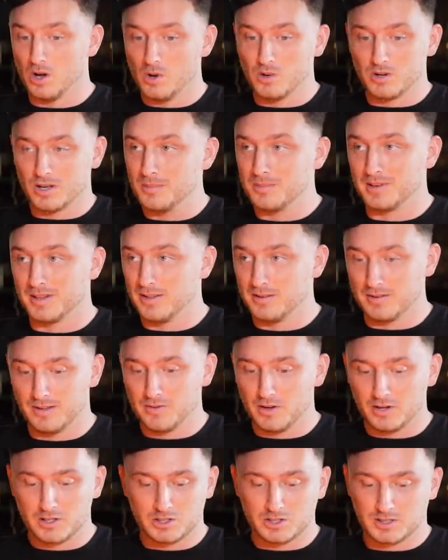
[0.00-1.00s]
whole company,
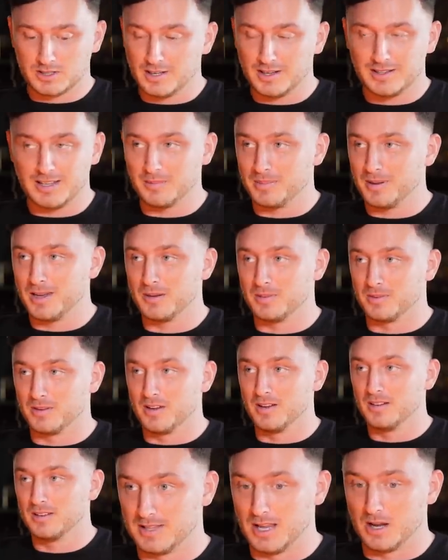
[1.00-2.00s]
if I'd have just signed that
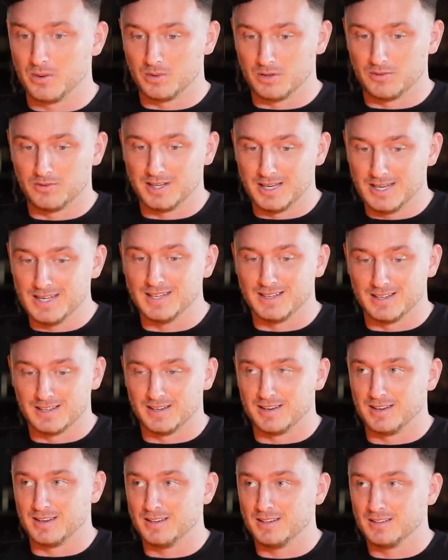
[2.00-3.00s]
paper, they would have
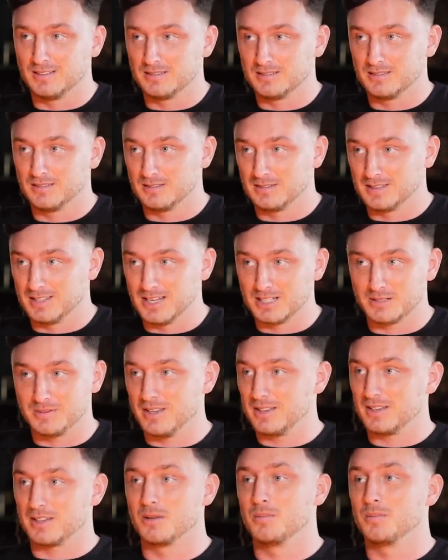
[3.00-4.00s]
legally kicked me
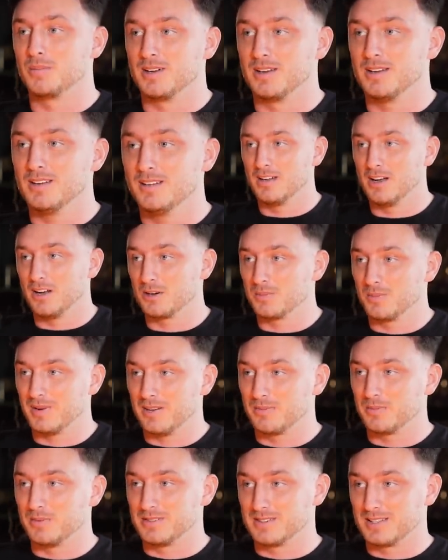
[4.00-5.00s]
out of the company. I'd have
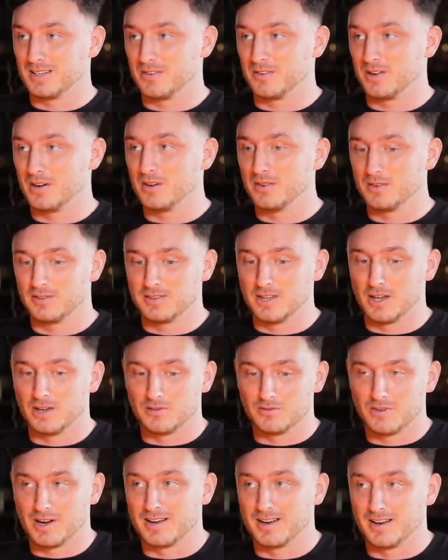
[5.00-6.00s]
left been zero. They would
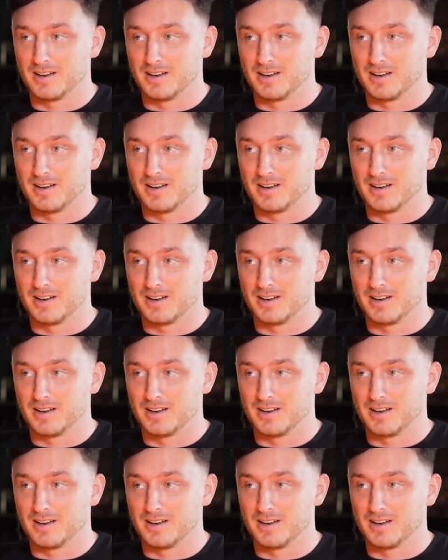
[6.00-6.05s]
have ran